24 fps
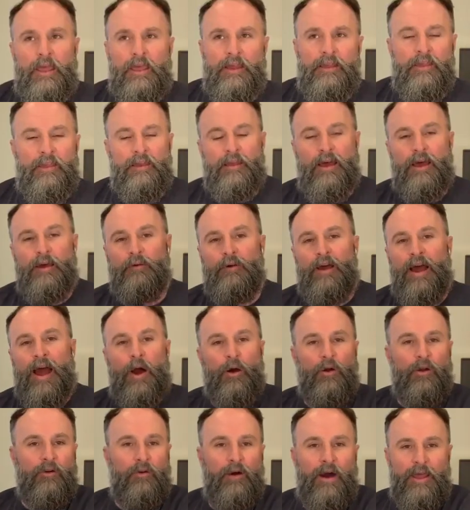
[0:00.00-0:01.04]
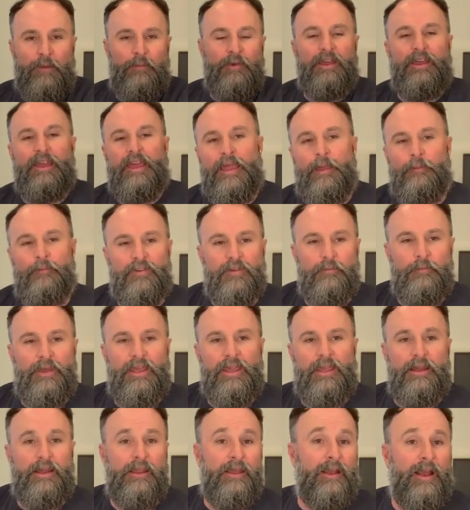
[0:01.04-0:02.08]
and then how, how climate came to
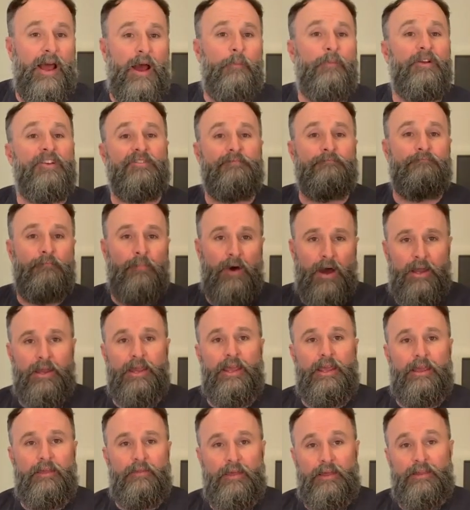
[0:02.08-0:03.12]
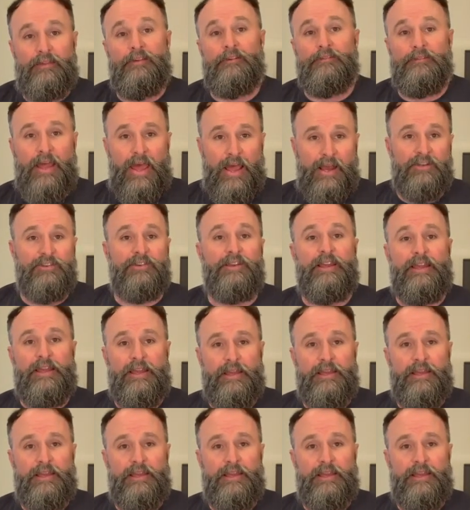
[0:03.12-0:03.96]
be and how much money that there actually